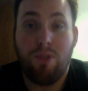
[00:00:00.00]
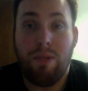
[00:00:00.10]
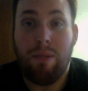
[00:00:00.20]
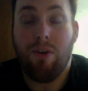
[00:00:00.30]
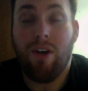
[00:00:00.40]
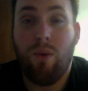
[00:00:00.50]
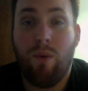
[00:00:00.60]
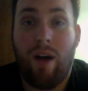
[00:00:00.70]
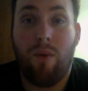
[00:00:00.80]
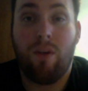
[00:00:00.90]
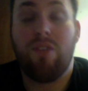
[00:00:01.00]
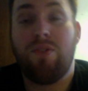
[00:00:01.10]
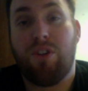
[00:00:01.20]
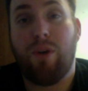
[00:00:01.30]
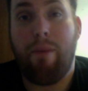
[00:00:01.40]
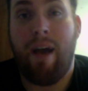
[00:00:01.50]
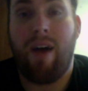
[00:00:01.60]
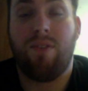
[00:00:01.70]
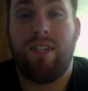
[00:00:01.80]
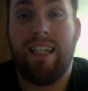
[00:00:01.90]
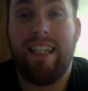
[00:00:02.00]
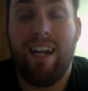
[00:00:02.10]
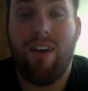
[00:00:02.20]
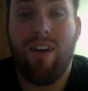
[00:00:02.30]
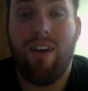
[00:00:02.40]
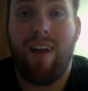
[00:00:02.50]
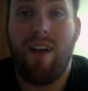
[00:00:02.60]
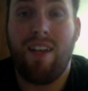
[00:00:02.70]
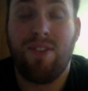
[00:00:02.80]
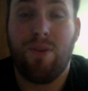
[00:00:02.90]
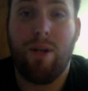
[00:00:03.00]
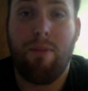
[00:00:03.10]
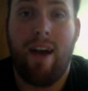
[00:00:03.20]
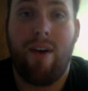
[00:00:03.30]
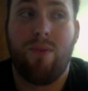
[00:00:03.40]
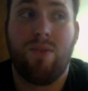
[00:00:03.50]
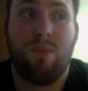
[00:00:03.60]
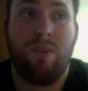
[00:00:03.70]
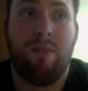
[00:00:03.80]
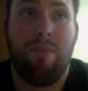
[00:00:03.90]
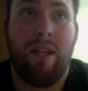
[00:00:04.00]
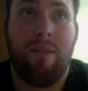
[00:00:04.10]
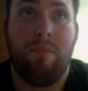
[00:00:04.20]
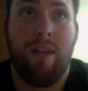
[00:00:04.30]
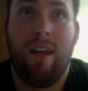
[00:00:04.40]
Most people go, I want to lose 30 pounds in a year. I lost 30 pounds in